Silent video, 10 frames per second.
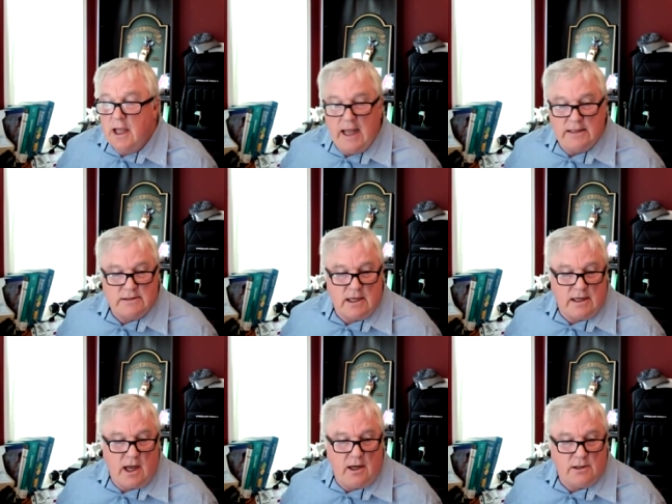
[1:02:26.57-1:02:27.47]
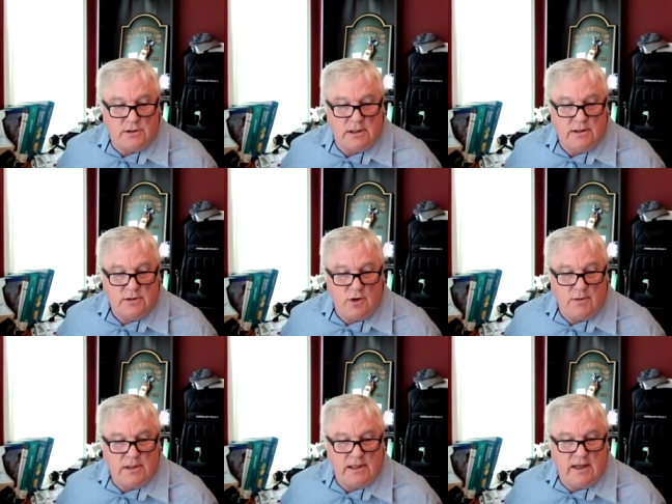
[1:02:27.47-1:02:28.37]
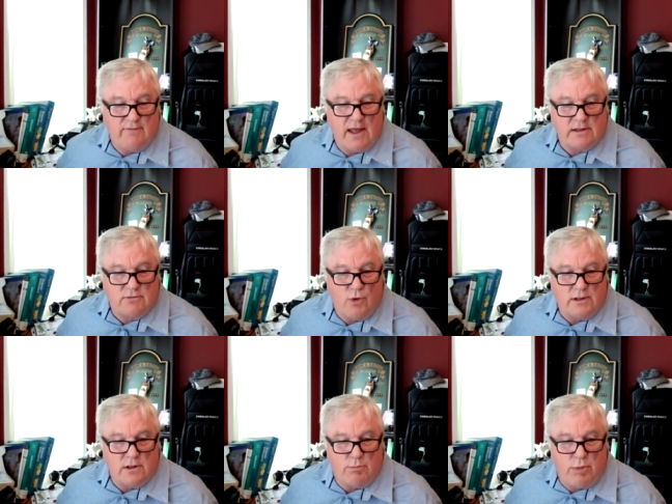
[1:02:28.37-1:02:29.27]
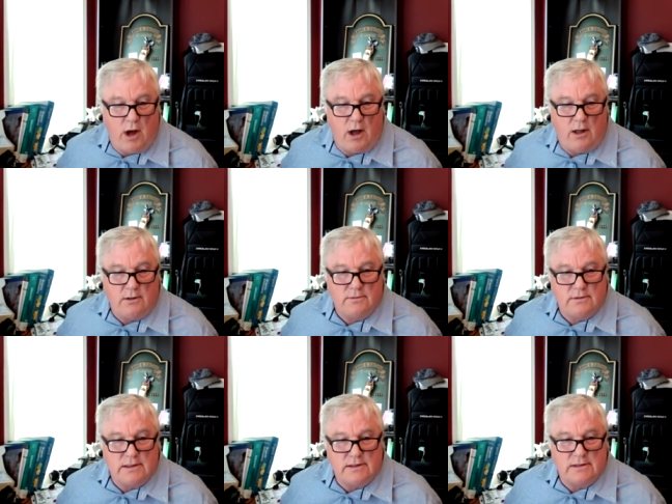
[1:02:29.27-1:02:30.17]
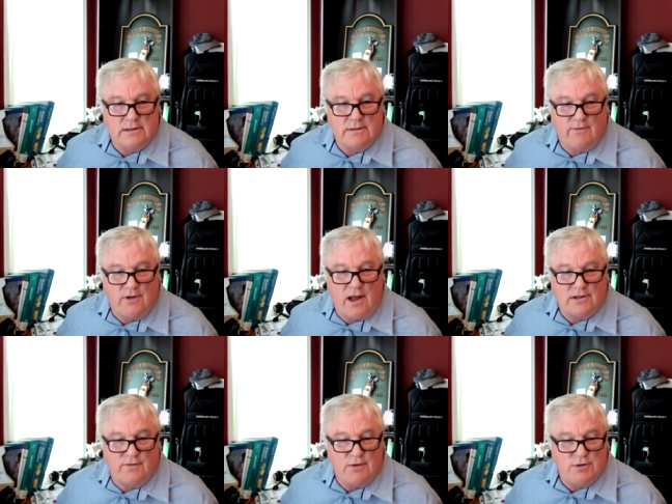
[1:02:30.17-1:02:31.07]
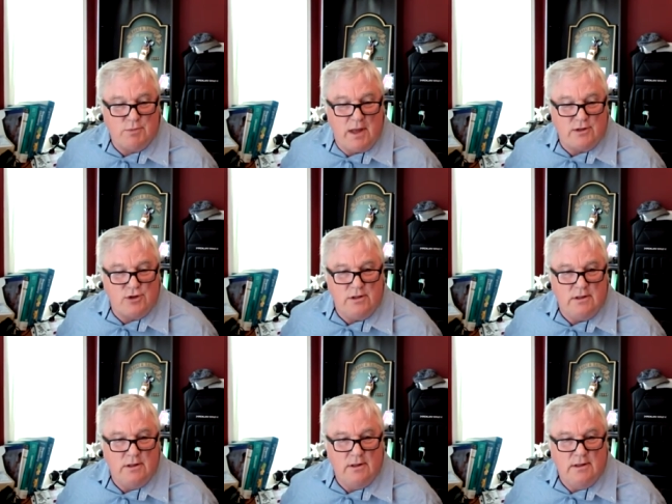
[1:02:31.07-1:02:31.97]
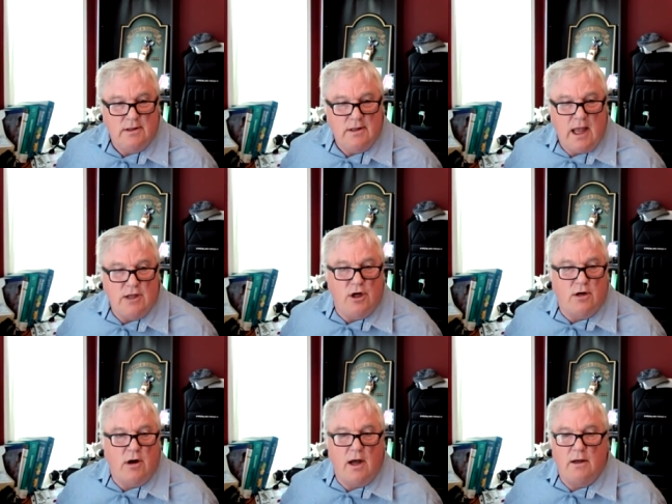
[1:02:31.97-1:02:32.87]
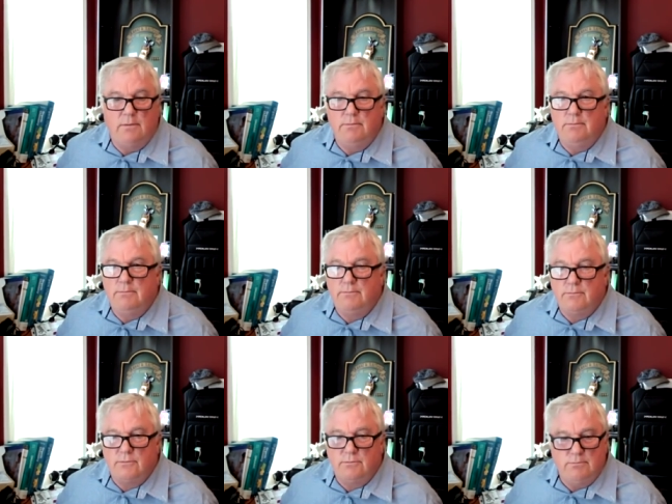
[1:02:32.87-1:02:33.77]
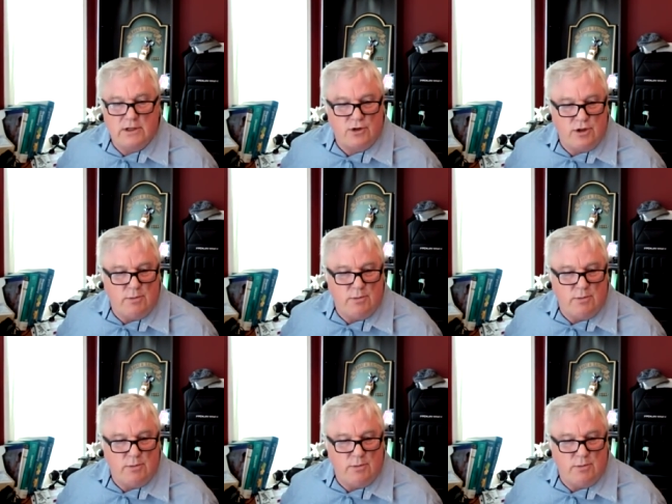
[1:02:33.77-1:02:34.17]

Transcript: and psychology? So I'm going to give that one to Paul, since philosophy was mentioned. And make sure your